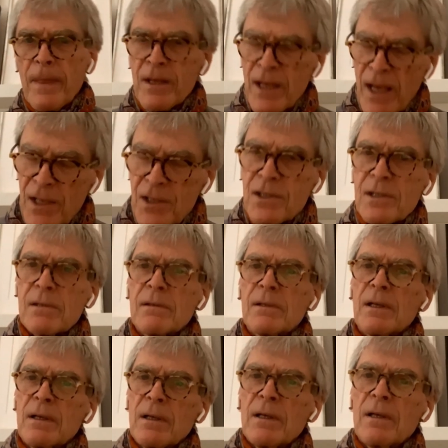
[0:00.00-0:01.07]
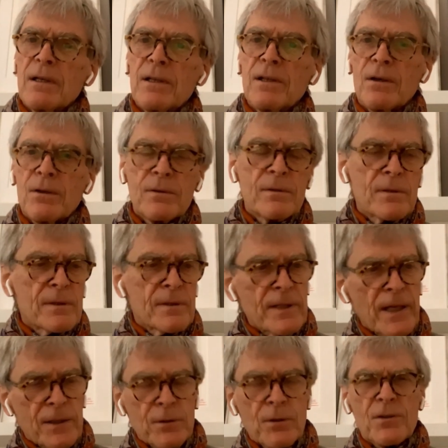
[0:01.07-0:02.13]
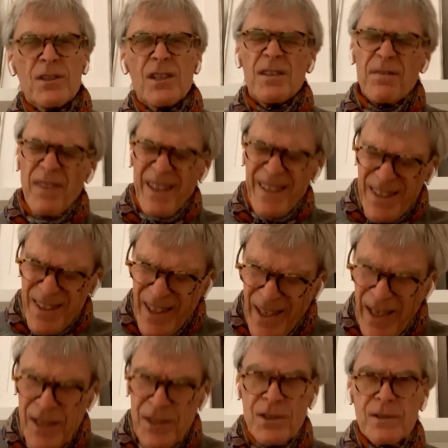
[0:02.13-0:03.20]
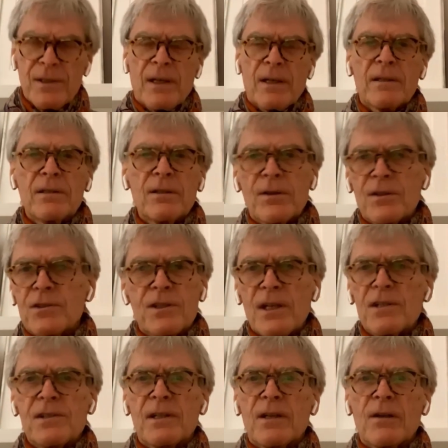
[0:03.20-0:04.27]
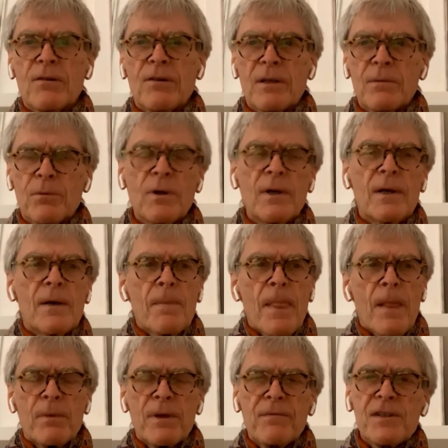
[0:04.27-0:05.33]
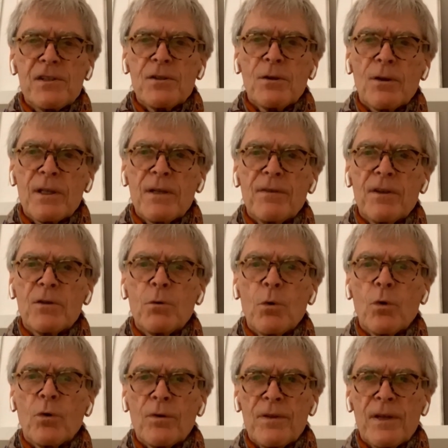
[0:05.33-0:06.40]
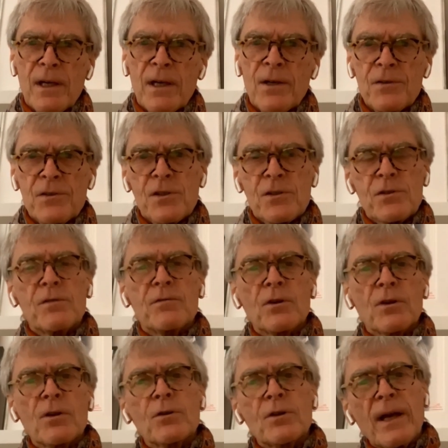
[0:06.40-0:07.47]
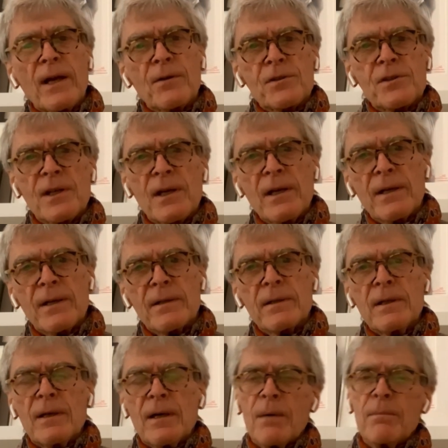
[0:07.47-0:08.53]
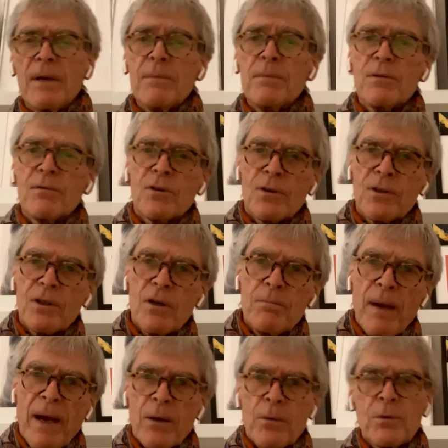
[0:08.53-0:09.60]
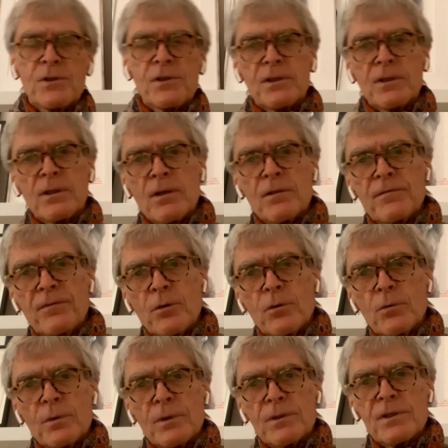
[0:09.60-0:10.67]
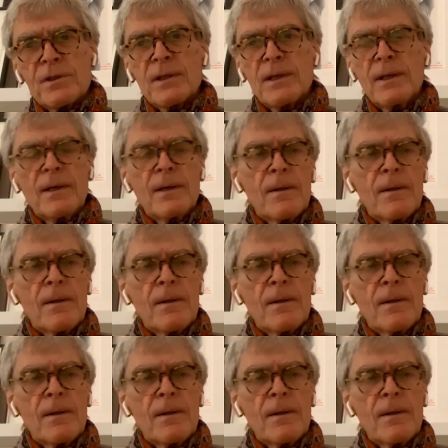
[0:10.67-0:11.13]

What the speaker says: Yes, you know, technology is fantastic. You know, it's just incredible. But if it's not giving you all of the answers, you've got to look outside. And maybe you've got to go backwards to go forwards.